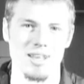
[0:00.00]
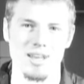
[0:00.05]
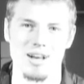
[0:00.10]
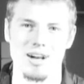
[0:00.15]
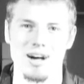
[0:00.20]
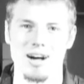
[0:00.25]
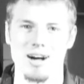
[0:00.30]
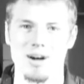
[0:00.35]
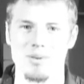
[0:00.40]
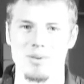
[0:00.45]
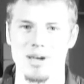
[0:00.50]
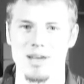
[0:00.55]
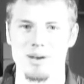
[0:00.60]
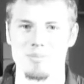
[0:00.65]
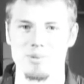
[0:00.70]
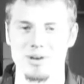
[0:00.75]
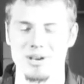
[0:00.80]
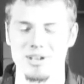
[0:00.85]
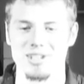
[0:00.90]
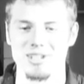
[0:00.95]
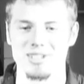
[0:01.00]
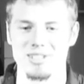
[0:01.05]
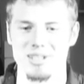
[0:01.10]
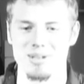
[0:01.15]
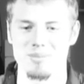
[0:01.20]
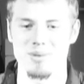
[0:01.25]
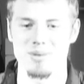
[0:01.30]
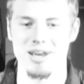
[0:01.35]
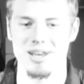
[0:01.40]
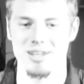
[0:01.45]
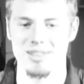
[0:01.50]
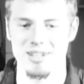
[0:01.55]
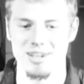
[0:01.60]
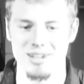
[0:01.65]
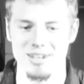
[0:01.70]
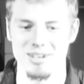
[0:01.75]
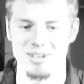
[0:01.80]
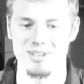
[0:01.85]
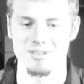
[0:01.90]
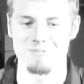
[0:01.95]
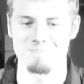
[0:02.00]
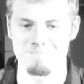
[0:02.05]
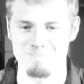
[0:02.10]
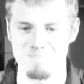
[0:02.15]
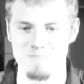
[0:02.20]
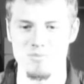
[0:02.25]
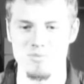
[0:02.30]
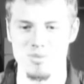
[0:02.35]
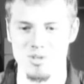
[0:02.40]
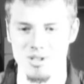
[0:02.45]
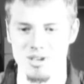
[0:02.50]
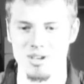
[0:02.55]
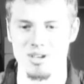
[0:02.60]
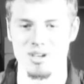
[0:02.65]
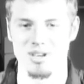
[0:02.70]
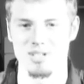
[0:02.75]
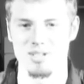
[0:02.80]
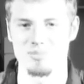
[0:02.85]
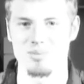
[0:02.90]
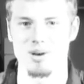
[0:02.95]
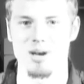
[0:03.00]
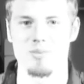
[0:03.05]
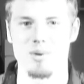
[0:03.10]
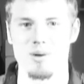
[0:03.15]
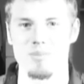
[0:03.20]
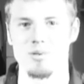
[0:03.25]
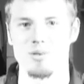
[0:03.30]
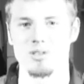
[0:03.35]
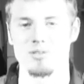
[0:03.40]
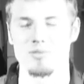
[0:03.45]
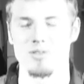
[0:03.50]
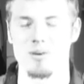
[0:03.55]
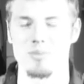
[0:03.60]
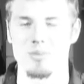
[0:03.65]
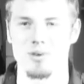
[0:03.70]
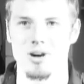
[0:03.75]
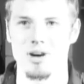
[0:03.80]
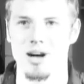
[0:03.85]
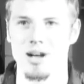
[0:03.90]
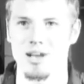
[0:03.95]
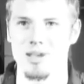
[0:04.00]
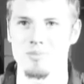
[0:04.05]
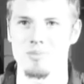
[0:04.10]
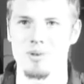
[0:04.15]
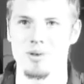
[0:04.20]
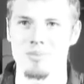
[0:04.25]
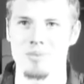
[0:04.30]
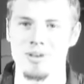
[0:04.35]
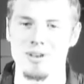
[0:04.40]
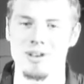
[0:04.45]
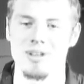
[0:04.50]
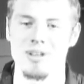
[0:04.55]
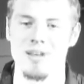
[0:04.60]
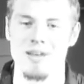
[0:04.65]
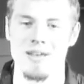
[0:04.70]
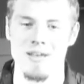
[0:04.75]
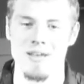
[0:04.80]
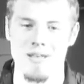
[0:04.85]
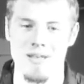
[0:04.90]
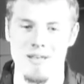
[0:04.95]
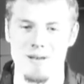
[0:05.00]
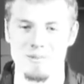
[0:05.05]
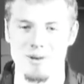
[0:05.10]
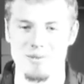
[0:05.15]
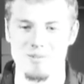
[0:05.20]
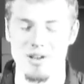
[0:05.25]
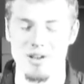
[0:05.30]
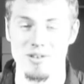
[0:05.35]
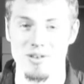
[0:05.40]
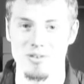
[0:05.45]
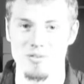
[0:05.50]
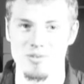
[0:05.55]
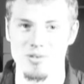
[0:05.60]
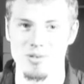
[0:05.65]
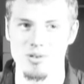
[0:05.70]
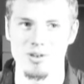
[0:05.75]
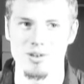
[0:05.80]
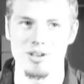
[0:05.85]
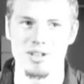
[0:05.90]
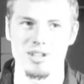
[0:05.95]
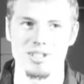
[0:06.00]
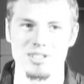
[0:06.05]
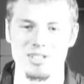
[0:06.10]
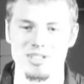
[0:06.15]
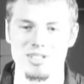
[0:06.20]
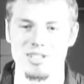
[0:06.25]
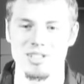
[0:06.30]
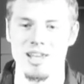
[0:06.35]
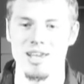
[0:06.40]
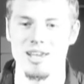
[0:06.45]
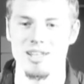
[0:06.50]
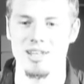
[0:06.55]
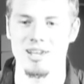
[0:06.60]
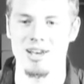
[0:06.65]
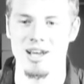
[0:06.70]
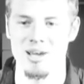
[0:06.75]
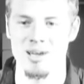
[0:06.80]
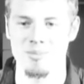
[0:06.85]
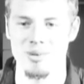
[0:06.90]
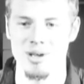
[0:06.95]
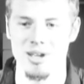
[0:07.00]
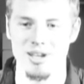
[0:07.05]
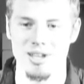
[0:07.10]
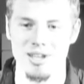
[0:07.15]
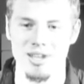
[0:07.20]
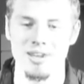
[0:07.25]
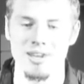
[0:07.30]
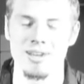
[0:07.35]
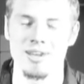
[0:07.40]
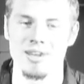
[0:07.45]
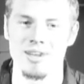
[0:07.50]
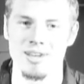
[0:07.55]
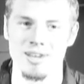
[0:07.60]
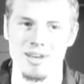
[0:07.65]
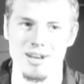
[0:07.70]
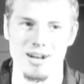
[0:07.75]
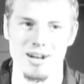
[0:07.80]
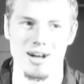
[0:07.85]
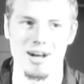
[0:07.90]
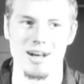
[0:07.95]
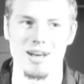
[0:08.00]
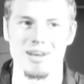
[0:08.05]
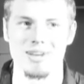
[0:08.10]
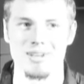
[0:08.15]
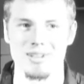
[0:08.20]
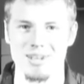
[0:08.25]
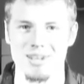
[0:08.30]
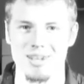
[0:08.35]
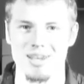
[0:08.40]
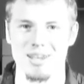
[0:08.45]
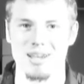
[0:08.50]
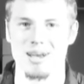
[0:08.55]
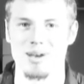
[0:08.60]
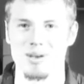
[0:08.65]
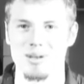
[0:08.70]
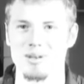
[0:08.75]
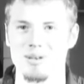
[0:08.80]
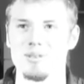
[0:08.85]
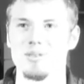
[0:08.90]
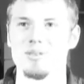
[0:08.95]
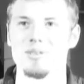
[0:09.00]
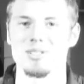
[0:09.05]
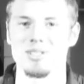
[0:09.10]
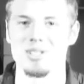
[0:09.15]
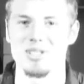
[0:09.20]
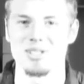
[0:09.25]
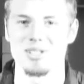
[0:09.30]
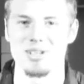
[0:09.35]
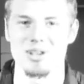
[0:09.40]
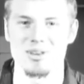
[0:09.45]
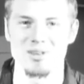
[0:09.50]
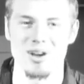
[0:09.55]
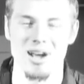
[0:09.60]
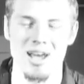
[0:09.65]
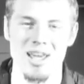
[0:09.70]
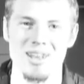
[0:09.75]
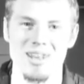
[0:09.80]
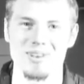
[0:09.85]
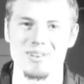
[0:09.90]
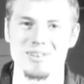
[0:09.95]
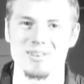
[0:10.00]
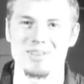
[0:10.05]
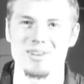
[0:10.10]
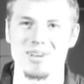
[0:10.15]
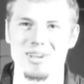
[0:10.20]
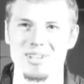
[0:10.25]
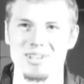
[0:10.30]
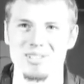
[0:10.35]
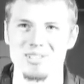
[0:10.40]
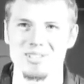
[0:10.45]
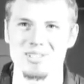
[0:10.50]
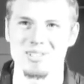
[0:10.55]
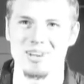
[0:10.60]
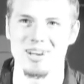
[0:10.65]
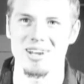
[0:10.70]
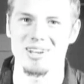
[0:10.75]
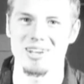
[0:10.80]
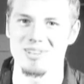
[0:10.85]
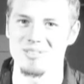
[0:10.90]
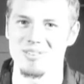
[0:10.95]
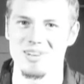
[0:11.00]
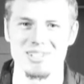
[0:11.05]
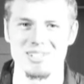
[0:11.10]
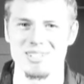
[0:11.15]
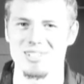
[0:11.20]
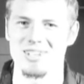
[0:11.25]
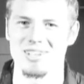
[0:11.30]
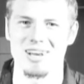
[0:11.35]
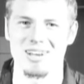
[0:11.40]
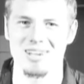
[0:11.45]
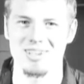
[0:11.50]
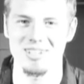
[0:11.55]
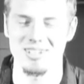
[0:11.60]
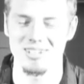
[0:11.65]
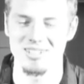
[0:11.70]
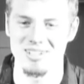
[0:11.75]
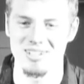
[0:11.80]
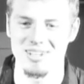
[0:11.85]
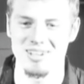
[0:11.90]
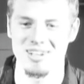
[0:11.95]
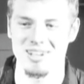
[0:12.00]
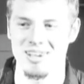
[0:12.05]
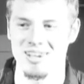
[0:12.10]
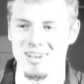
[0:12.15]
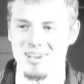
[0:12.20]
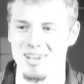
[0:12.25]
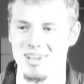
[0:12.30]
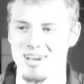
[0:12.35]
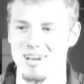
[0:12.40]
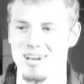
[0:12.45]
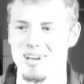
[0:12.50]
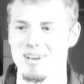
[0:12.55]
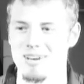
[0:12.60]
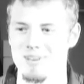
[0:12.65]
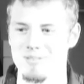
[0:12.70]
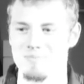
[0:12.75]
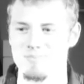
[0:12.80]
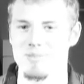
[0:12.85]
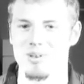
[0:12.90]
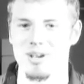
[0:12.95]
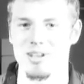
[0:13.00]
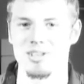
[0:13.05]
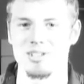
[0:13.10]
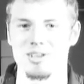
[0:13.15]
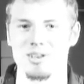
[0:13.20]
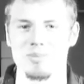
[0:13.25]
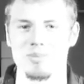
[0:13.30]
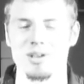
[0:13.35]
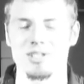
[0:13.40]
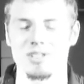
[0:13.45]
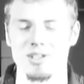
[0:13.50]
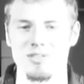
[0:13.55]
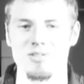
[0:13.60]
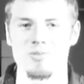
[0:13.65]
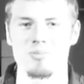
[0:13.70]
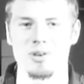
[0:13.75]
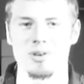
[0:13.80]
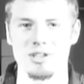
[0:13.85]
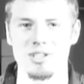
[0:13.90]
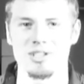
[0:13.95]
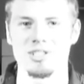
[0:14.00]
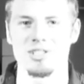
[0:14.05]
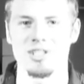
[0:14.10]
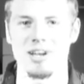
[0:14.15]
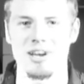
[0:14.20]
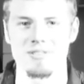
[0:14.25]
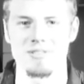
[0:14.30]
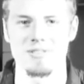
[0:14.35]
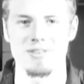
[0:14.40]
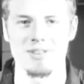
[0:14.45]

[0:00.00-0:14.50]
Uh, we had a pretty good team back then. And probably my most favorite hockey moment. My favorite food is steak that I make. Uh, gotta season it right and cook it just right, otherwise it's not good. And uh, consider myself a pretty good chef.